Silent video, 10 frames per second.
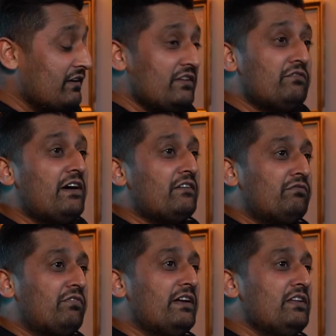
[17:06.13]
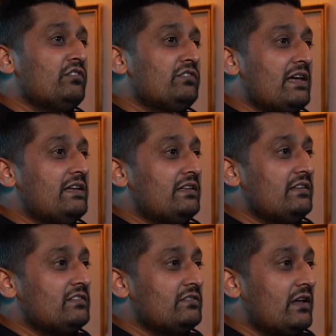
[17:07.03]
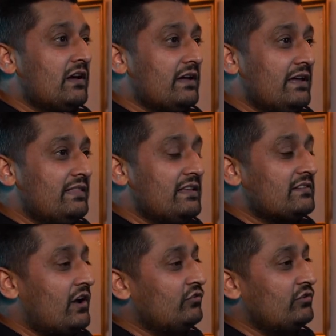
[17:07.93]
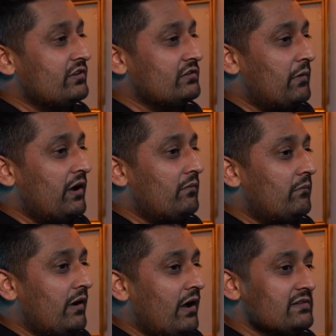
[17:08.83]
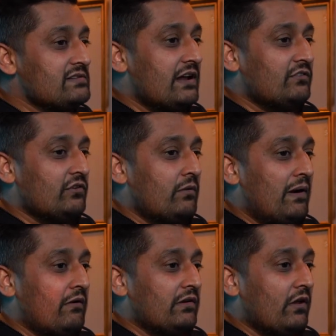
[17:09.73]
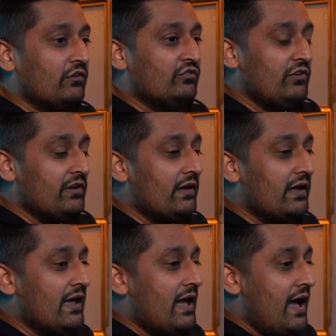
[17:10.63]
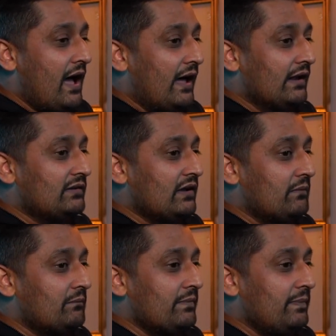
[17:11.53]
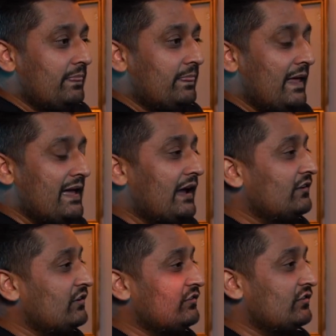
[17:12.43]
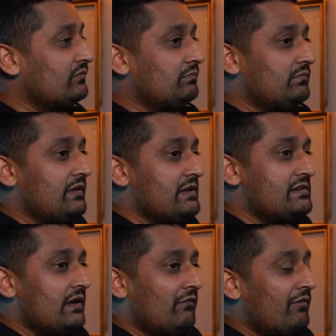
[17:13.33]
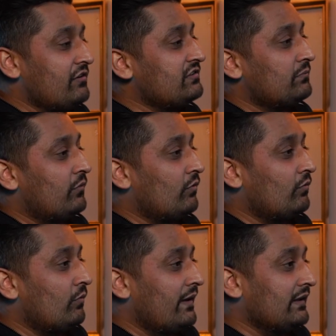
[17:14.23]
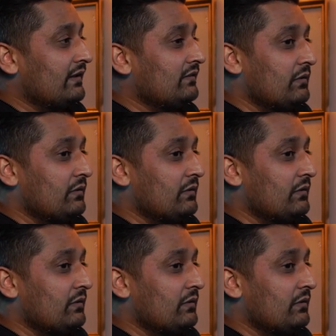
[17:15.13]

In fact, funny you say in this country because my cousin actually got married last year, and they actually just did a very small wedding.